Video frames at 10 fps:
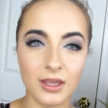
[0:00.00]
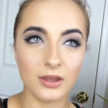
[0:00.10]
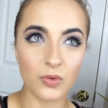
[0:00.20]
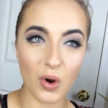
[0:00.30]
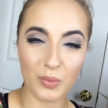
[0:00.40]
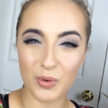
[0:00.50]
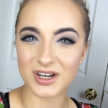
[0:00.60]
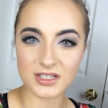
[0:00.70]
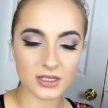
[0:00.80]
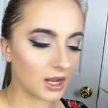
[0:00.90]
the normal
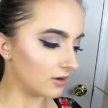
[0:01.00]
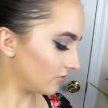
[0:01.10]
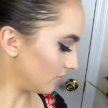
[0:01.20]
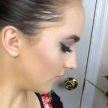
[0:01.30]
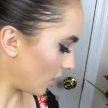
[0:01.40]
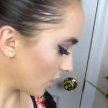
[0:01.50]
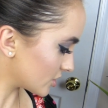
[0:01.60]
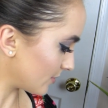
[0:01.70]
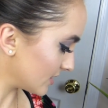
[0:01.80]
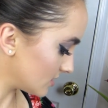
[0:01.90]
one is kind of
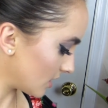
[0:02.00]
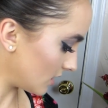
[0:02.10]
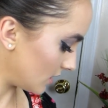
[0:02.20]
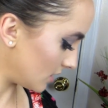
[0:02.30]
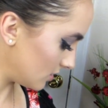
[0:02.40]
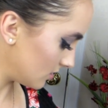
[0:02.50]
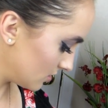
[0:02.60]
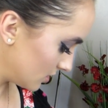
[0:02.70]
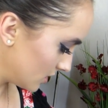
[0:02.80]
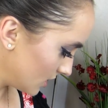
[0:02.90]
harsh on my skin and
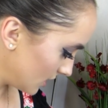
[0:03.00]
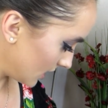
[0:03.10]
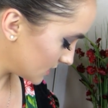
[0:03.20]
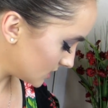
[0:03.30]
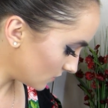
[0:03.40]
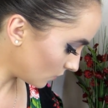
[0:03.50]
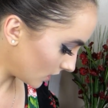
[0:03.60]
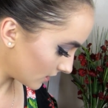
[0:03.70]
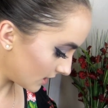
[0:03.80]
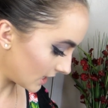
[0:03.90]
I didn't
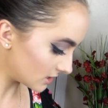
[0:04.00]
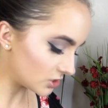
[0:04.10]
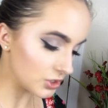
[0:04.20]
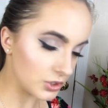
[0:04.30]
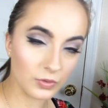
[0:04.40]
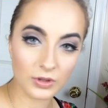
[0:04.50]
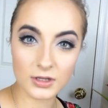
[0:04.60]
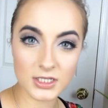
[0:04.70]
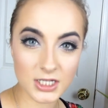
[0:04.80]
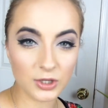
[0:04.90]
want that to
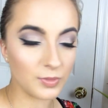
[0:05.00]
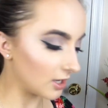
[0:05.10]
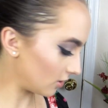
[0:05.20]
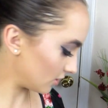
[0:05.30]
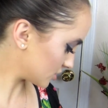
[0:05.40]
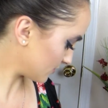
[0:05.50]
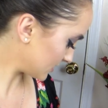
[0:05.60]
continue being harsh